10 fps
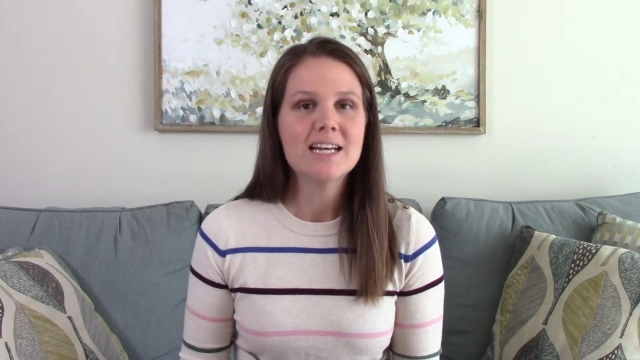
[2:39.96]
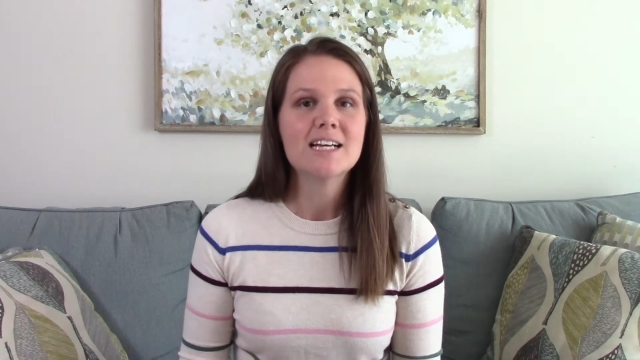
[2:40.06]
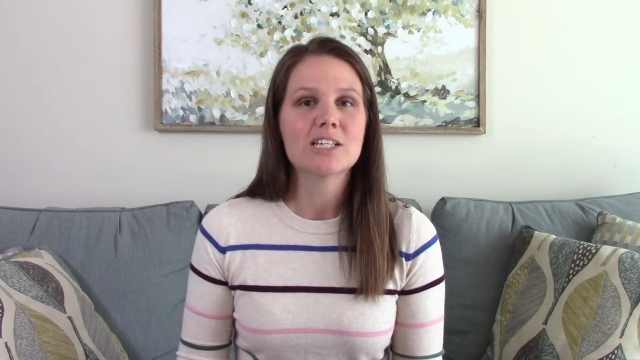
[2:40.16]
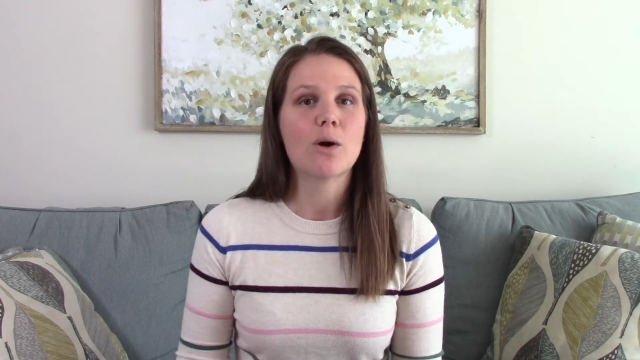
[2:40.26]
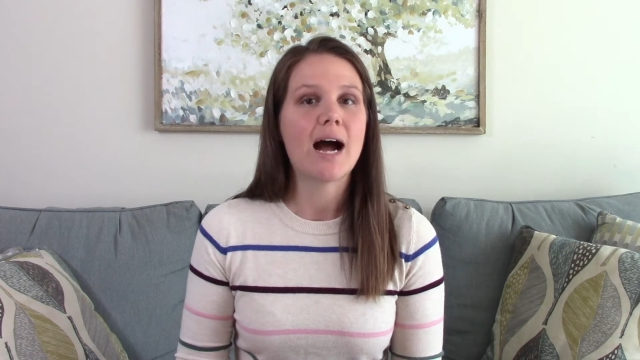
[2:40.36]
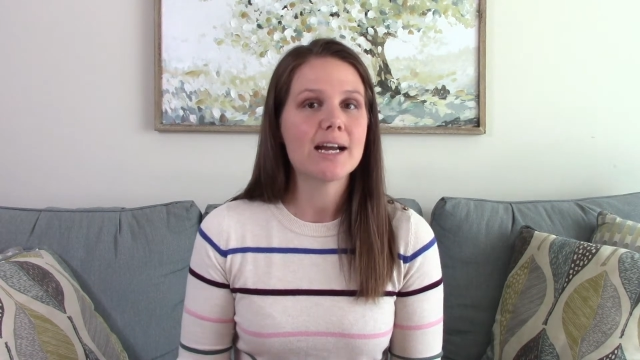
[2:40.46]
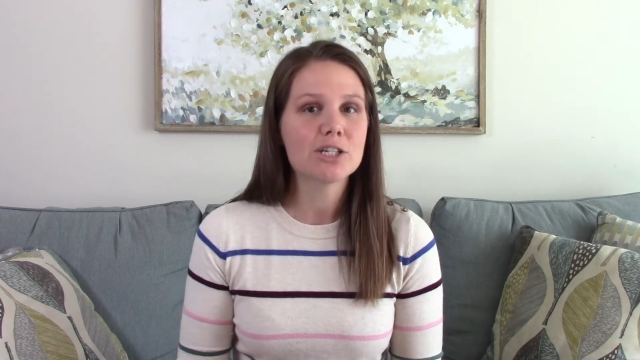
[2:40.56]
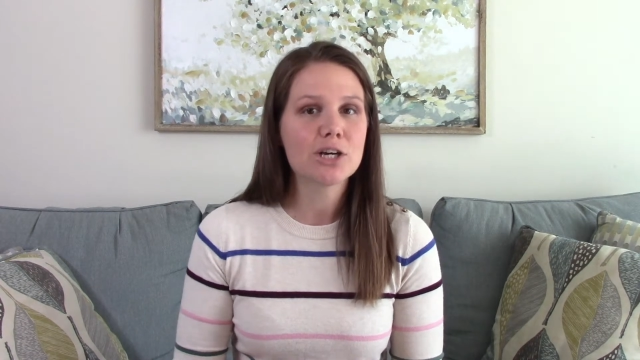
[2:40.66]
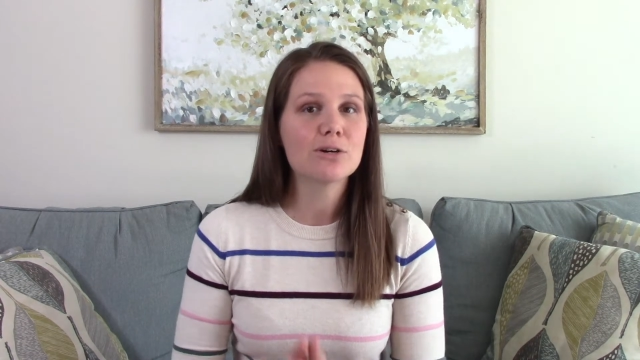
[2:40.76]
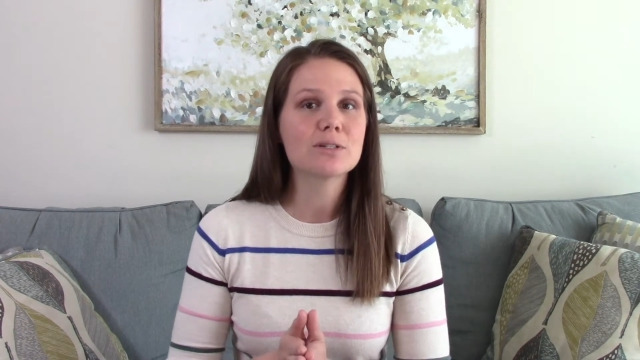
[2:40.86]
So I
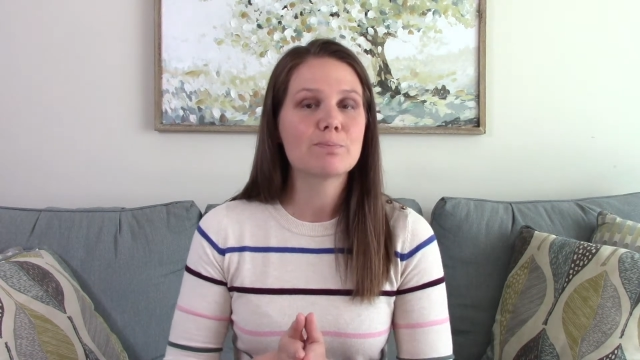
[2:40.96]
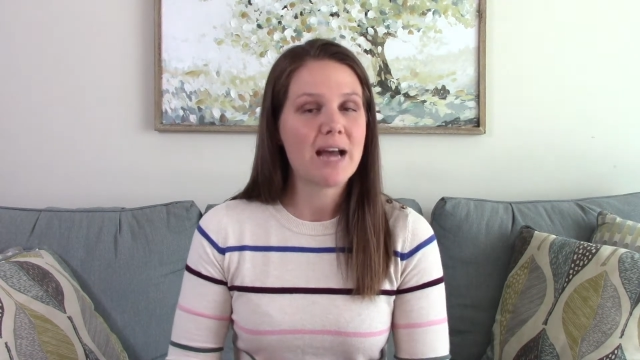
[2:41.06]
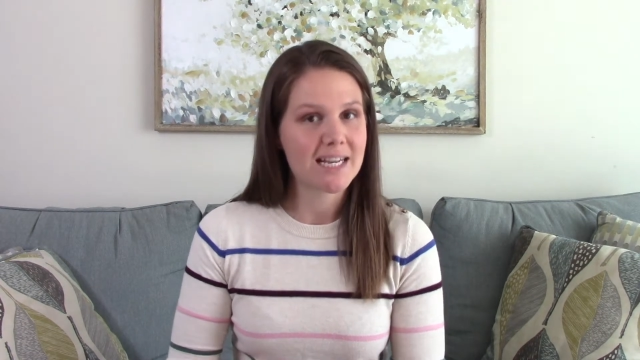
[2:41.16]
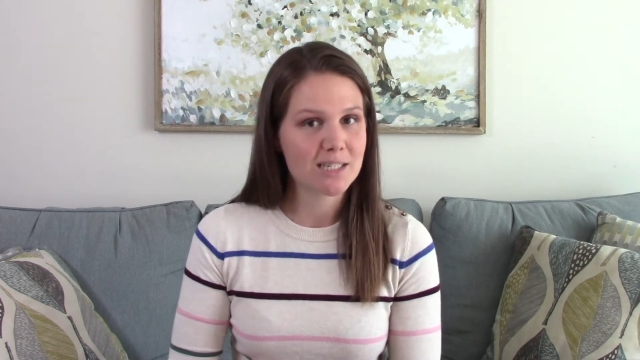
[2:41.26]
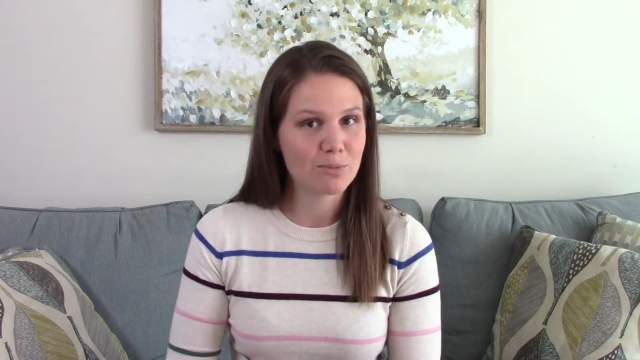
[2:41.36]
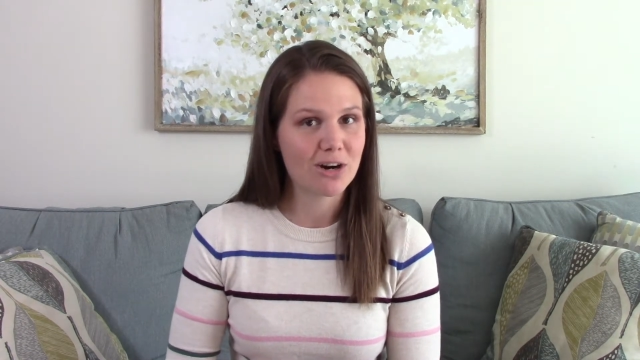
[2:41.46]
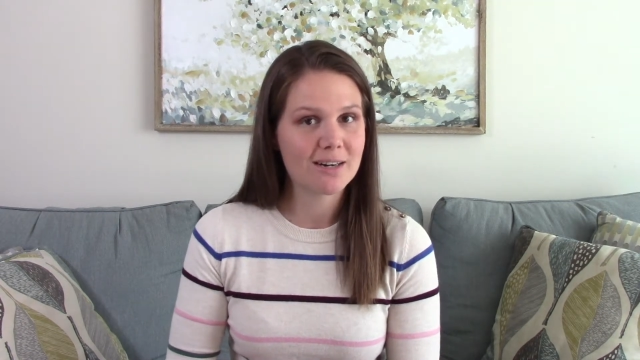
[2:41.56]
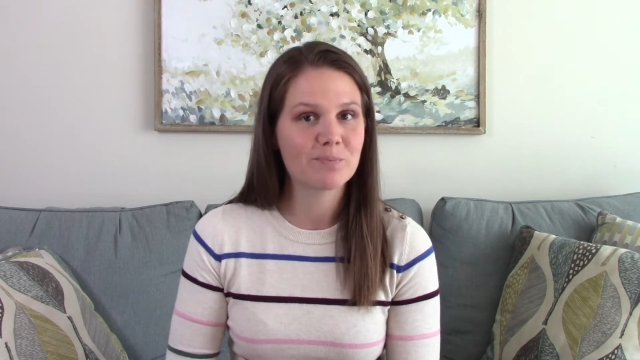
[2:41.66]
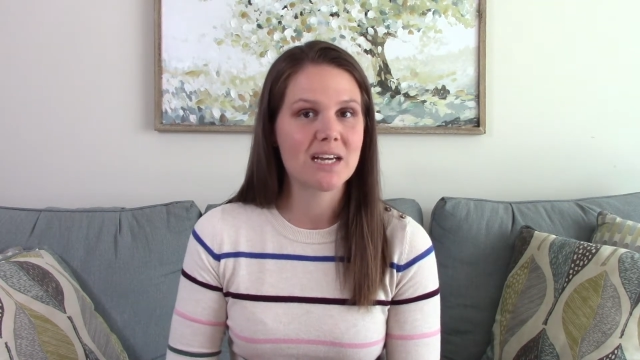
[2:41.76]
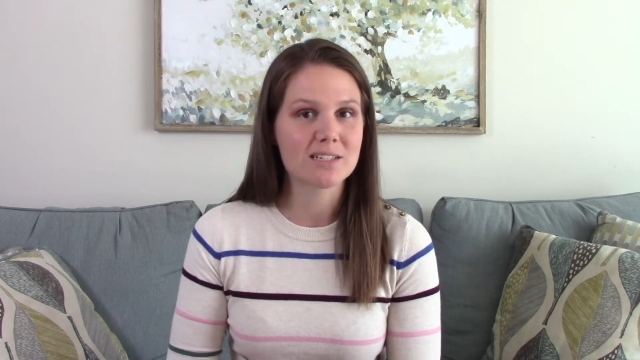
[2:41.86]
chose
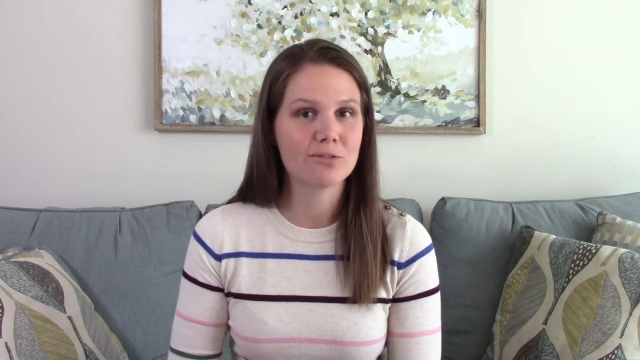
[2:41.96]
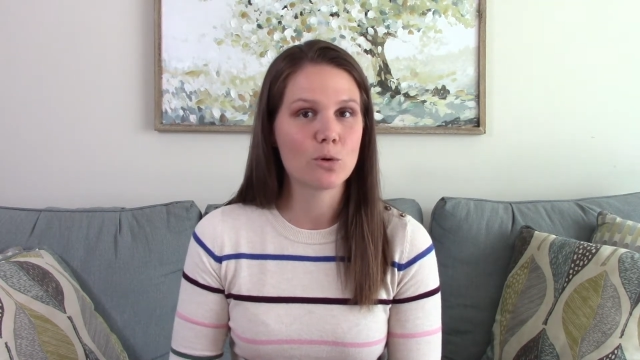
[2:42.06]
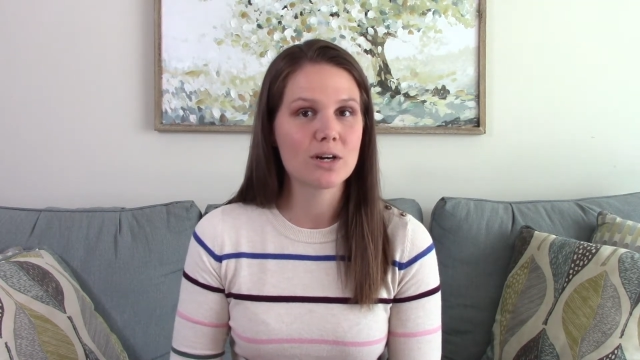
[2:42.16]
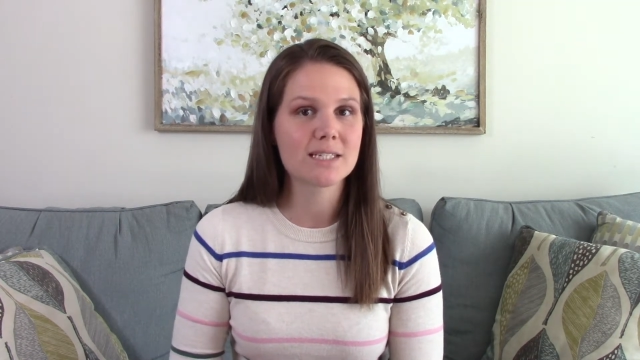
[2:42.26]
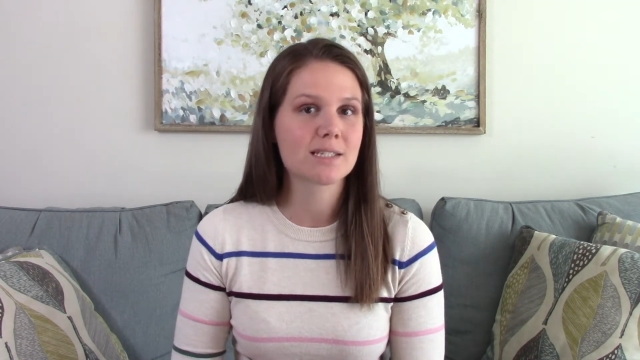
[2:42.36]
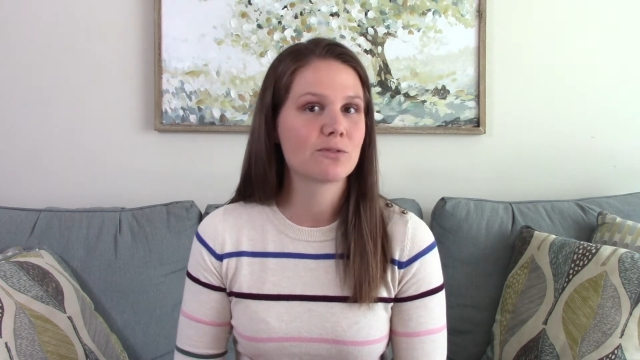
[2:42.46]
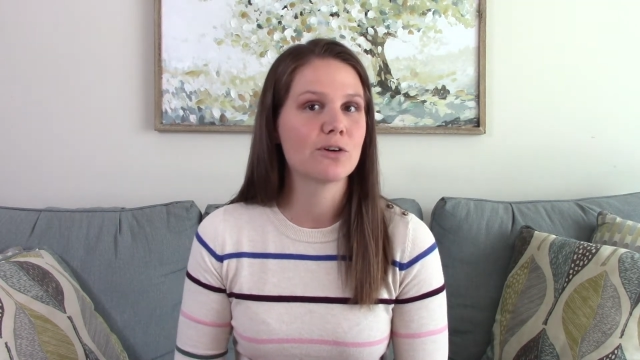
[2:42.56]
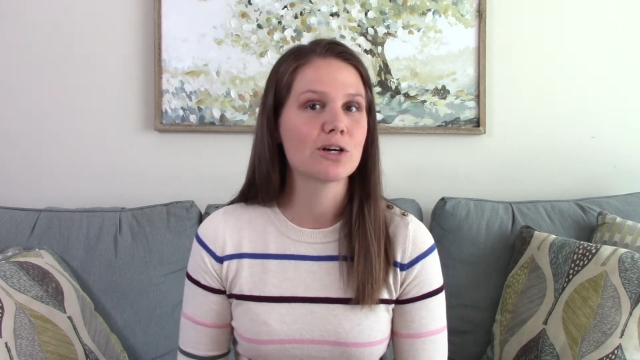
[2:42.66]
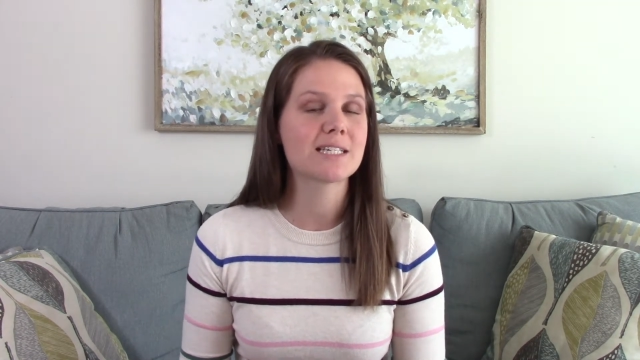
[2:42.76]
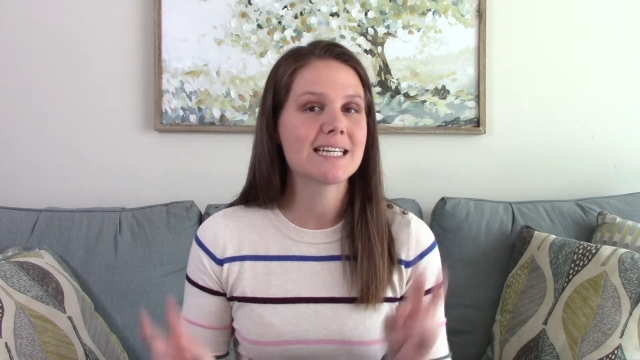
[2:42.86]
PetSmart as Forrest's
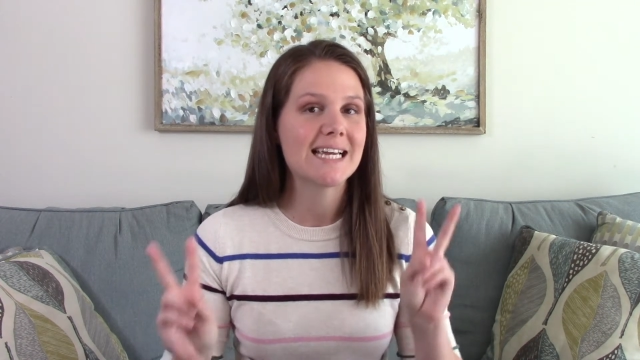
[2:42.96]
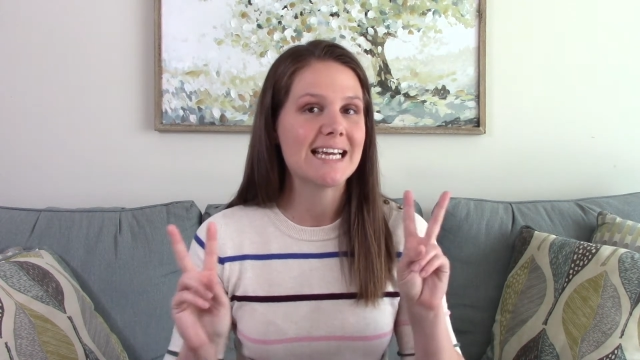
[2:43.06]
first